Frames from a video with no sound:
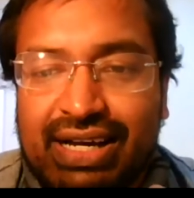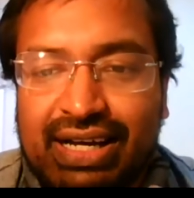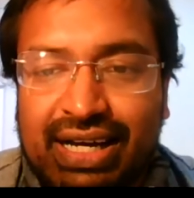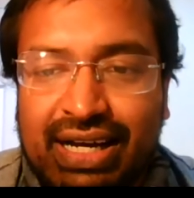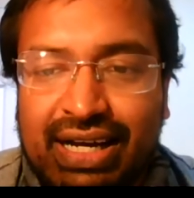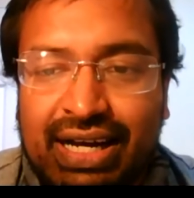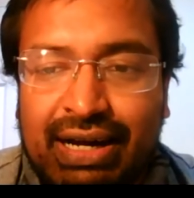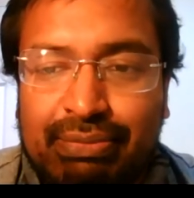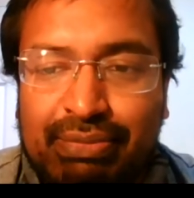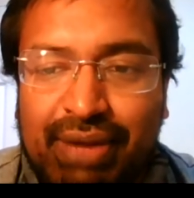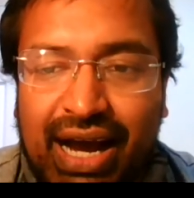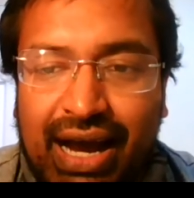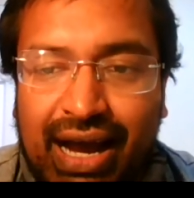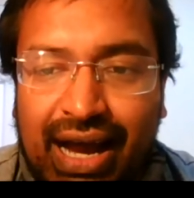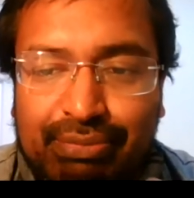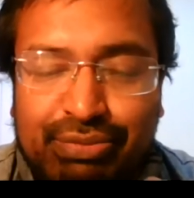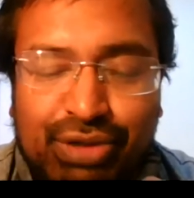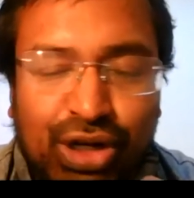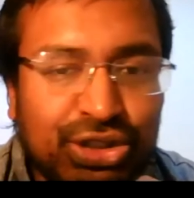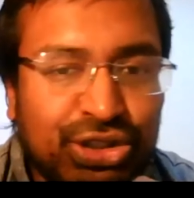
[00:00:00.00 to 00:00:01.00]
I'm
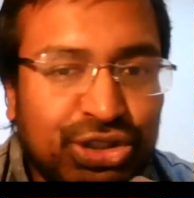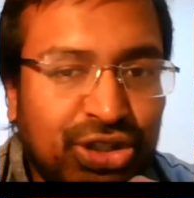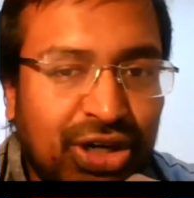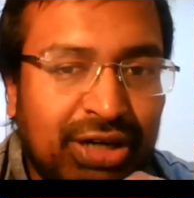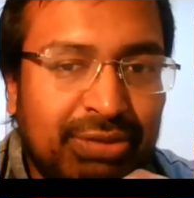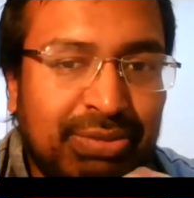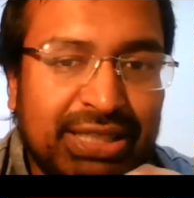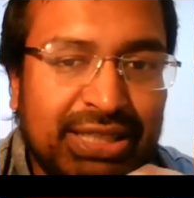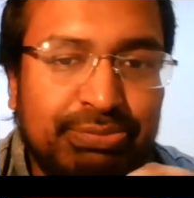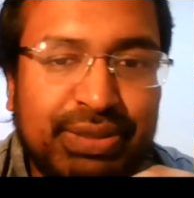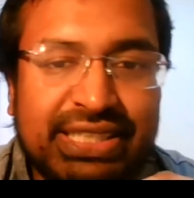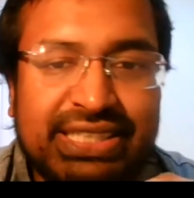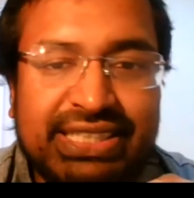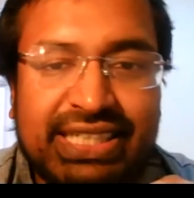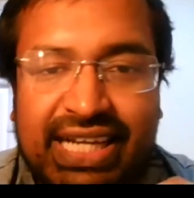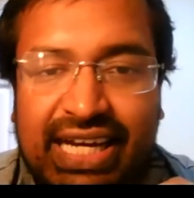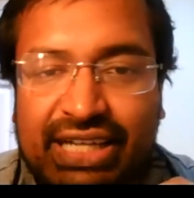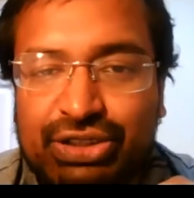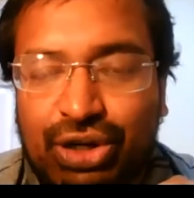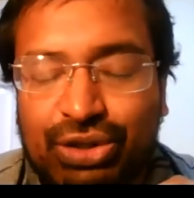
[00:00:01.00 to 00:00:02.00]
not sure about
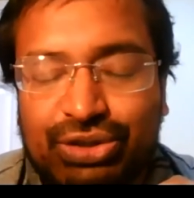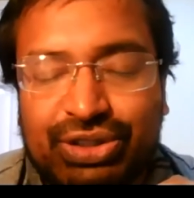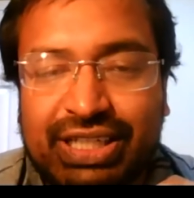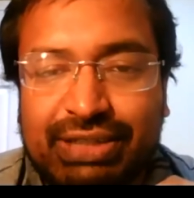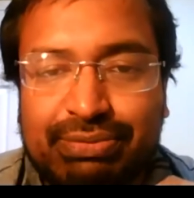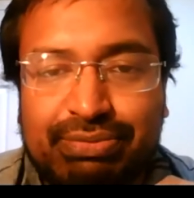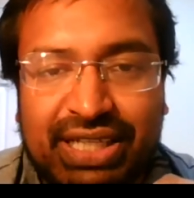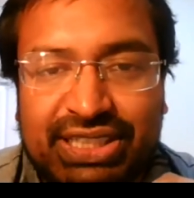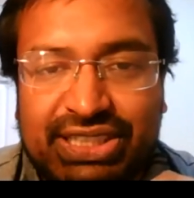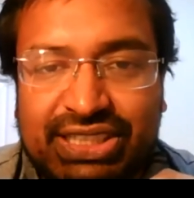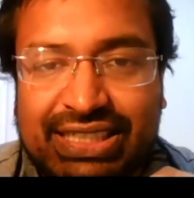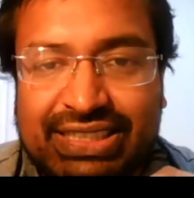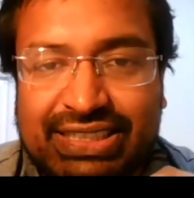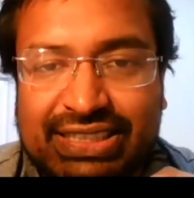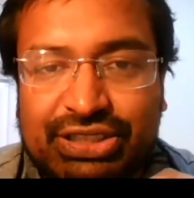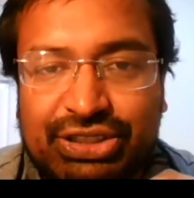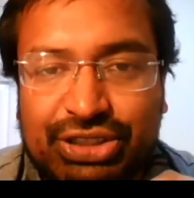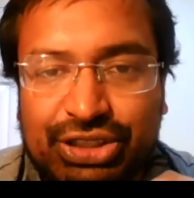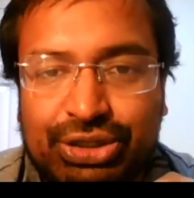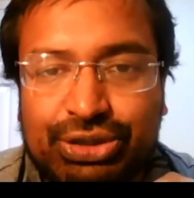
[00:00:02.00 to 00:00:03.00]
BTEC. I don't think
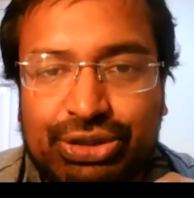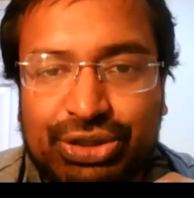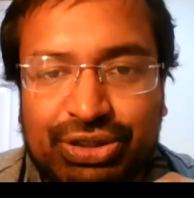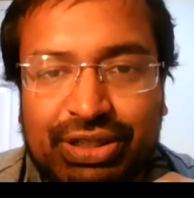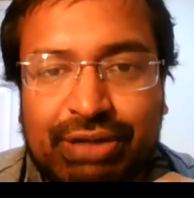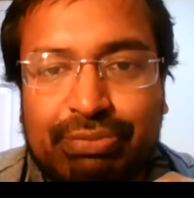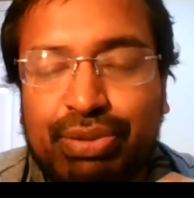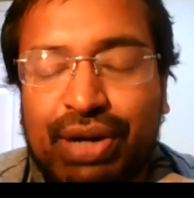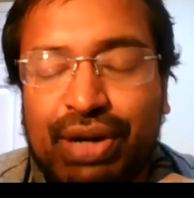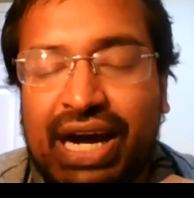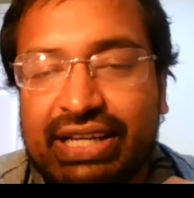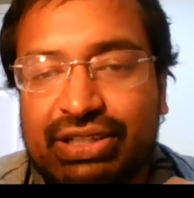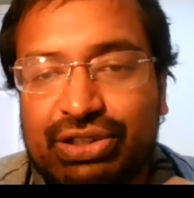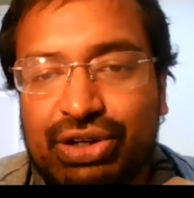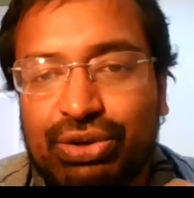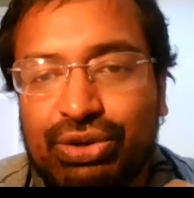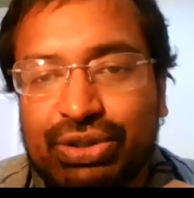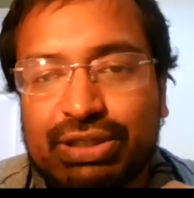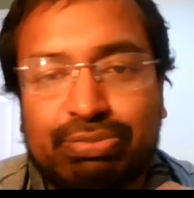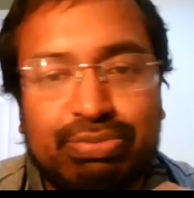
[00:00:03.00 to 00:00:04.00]
Manchester do it, but I
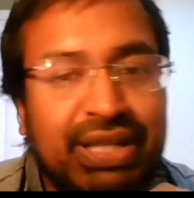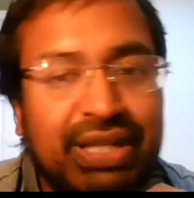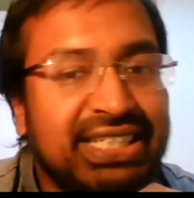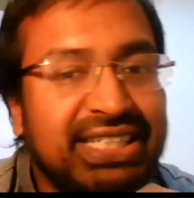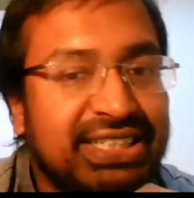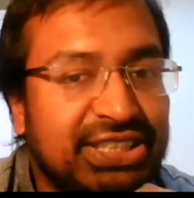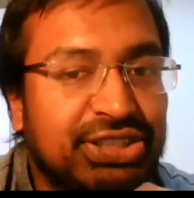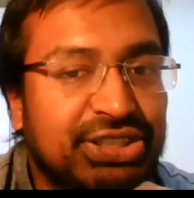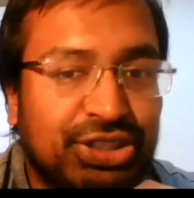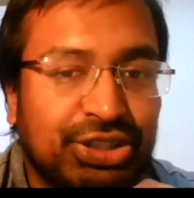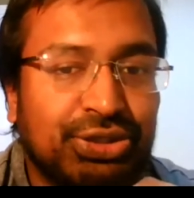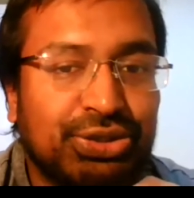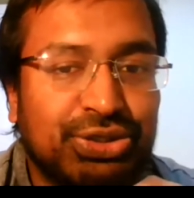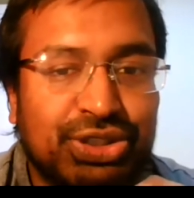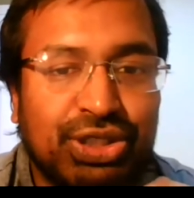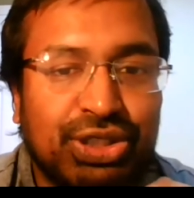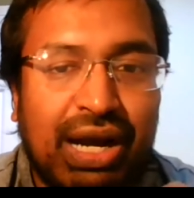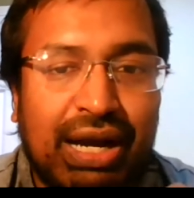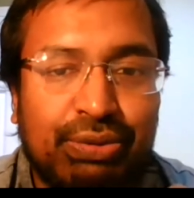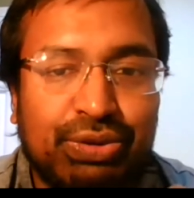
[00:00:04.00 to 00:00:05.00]
know other places do.
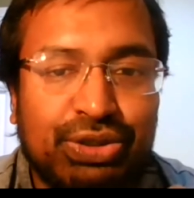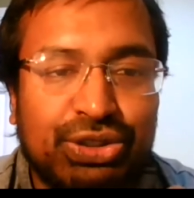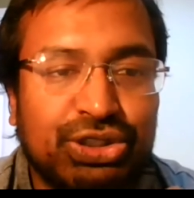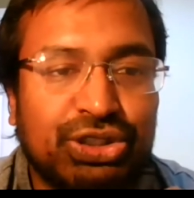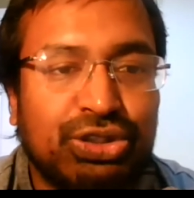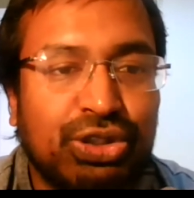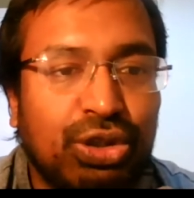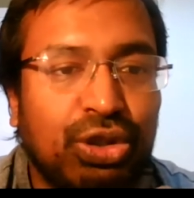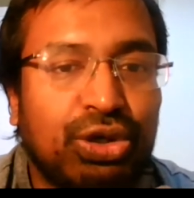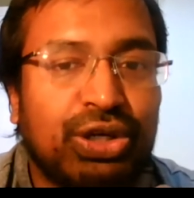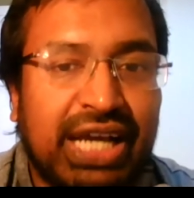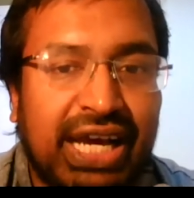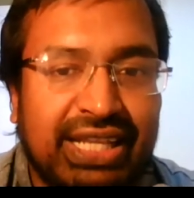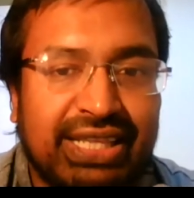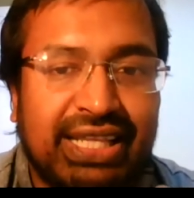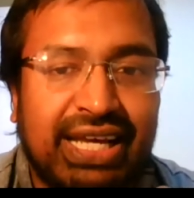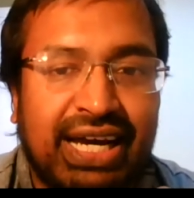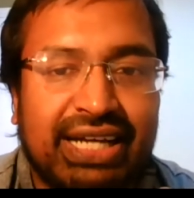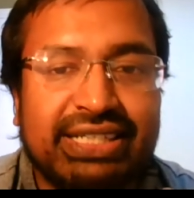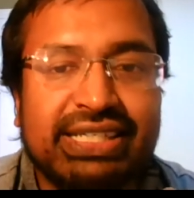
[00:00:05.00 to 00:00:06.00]
So I would just look at
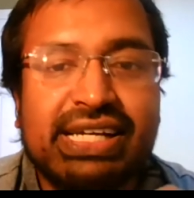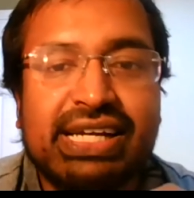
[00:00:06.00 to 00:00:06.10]
that.